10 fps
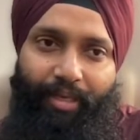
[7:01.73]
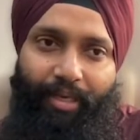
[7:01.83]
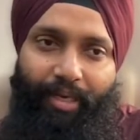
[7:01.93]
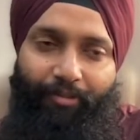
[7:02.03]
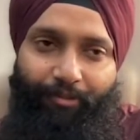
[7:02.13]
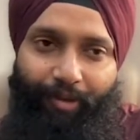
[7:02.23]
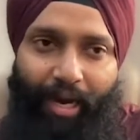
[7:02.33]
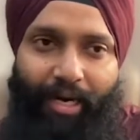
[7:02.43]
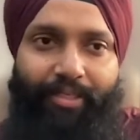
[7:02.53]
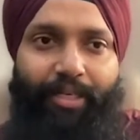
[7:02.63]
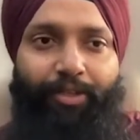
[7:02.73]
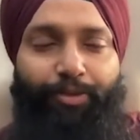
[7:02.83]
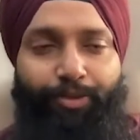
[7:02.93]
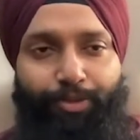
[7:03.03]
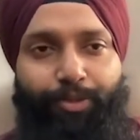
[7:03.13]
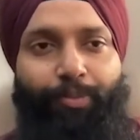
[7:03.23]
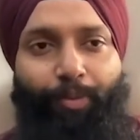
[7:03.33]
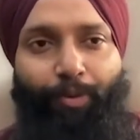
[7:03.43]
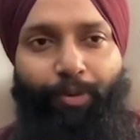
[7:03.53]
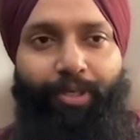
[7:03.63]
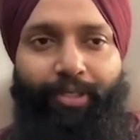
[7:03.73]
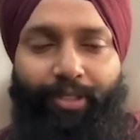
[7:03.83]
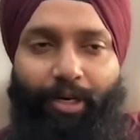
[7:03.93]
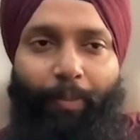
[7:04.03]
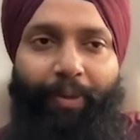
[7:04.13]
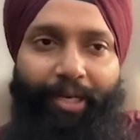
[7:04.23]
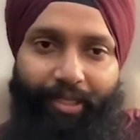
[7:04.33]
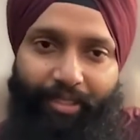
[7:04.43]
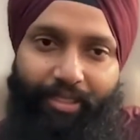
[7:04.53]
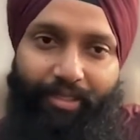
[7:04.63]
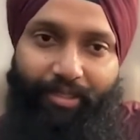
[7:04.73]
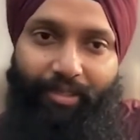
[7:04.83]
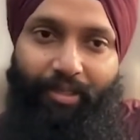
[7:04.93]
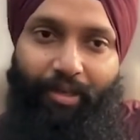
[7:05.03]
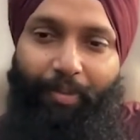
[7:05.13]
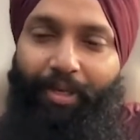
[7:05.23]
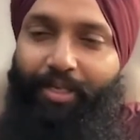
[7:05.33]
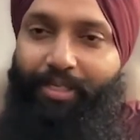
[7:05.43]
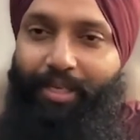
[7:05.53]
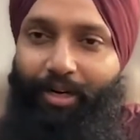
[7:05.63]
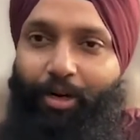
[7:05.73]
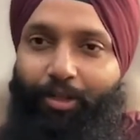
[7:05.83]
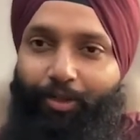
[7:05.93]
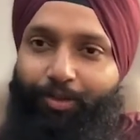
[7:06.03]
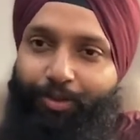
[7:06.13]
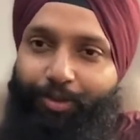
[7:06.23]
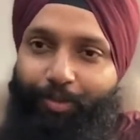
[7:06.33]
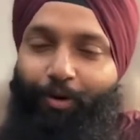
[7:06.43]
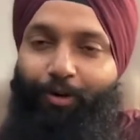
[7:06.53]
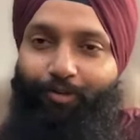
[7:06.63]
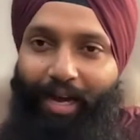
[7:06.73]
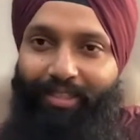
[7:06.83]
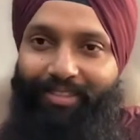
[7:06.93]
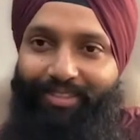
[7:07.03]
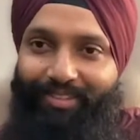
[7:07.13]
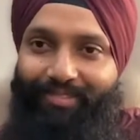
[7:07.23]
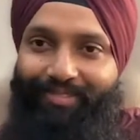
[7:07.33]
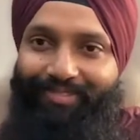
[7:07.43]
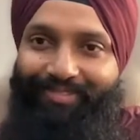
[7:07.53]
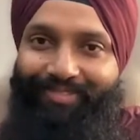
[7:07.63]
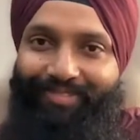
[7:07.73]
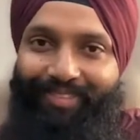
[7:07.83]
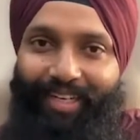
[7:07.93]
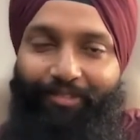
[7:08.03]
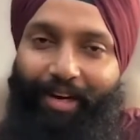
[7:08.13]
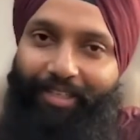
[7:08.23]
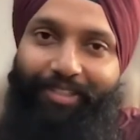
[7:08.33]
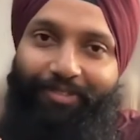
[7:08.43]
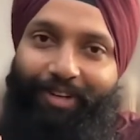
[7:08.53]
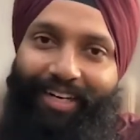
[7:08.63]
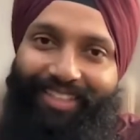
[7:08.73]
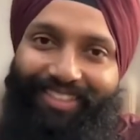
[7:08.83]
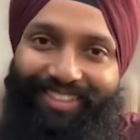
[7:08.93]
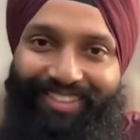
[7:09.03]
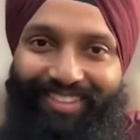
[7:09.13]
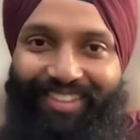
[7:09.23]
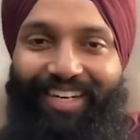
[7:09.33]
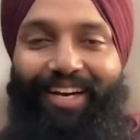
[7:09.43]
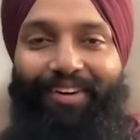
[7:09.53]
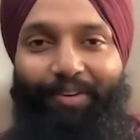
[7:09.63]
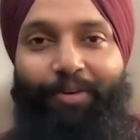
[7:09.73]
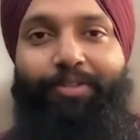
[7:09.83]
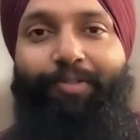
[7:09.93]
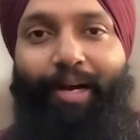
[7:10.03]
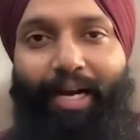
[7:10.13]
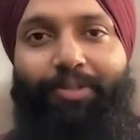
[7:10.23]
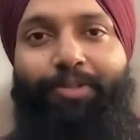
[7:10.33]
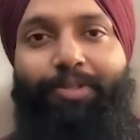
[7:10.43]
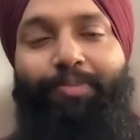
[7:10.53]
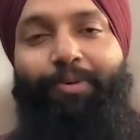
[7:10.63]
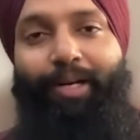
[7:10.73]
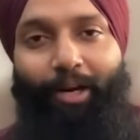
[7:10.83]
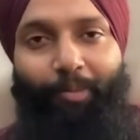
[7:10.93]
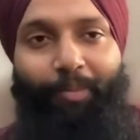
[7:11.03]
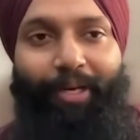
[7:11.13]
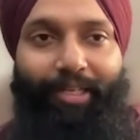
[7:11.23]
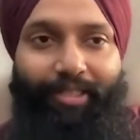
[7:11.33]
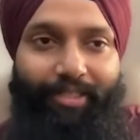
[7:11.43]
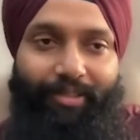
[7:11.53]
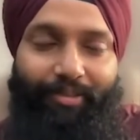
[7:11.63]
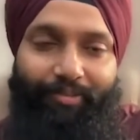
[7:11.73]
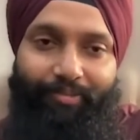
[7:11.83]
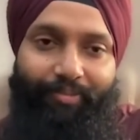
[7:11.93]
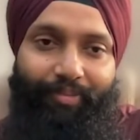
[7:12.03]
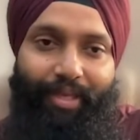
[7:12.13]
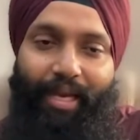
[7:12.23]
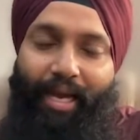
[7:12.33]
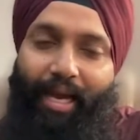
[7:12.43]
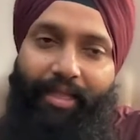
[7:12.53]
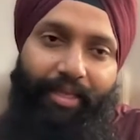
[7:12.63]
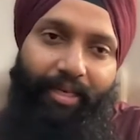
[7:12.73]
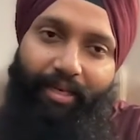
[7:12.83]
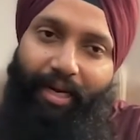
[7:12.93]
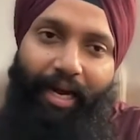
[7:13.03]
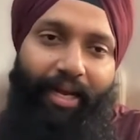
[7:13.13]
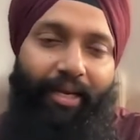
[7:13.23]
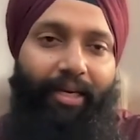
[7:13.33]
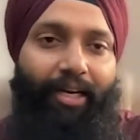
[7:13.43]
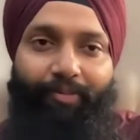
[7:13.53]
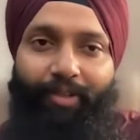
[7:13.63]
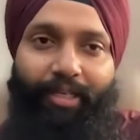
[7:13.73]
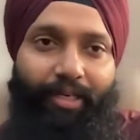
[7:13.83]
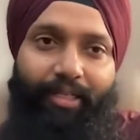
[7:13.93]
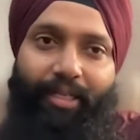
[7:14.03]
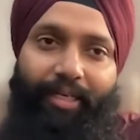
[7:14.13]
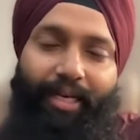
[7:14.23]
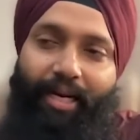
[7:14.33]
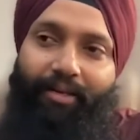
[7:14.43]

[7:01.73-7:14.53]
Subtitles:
Facts are used to support opinions. Opinions are not used to support facts. Right? Facts are facts. We use facts to support our opinions. And there I agreed with her that, yeah,